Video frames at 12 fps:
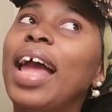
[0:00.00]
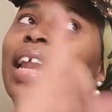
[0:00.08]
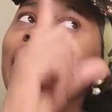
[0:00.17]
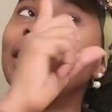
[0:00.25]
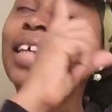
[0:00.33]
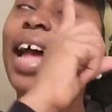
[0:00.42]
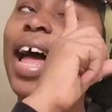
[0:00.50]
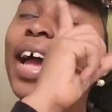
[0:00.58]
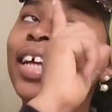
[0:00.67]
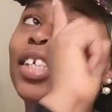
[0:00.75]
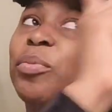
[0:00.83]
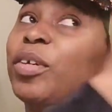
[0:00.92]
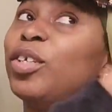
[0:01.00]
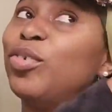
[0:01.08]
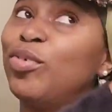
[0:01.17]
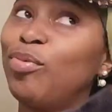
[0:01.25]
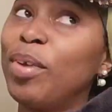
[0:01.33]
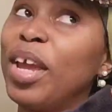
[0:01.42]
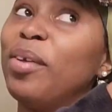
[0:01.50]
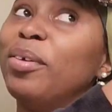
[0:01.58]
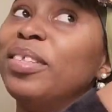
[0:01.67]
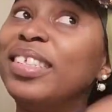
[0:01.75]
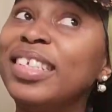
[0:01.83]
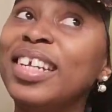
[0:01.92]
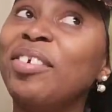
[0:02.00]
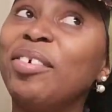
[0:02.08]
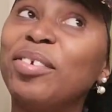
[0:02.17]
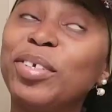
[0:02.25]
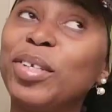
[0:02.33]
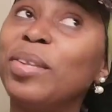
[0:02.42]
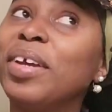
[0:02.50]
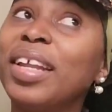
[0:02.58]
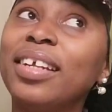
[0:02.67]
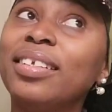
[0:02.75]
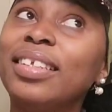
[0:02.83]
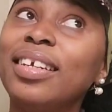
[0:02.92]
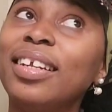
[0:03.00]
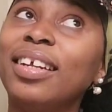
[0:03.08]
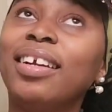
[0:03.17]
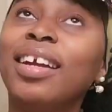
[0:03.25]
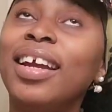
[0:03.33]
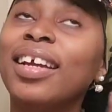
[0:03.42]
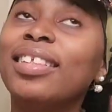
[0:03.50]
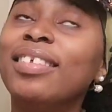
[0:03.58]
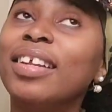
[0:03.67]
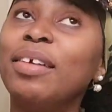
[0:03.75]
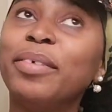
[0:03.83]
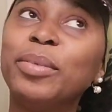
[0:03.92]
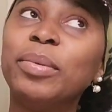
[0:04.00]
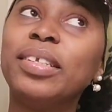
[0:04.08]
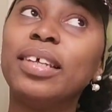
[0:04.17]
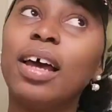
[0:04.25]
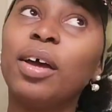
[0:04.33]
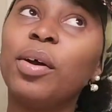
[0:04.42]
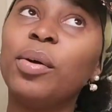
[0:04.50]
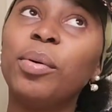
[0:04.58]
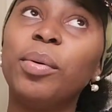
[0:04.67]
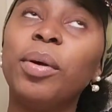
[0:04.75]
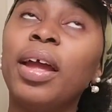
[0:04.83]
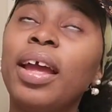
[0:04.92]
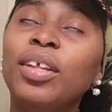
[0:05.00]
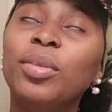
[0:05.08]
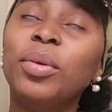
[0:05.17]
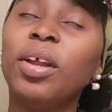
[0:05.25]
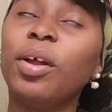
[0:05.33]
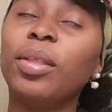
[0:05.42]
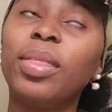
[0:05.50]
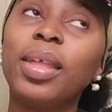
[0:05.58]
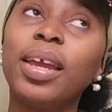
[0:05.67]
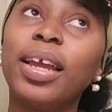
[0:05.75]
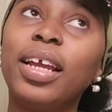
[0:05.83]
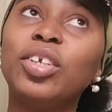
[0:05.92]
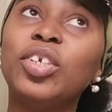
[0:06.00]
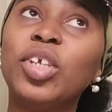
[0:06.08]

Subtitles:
and his eyes were straight on Tina, just looking at Tina. Tina was with Taku doing her thing.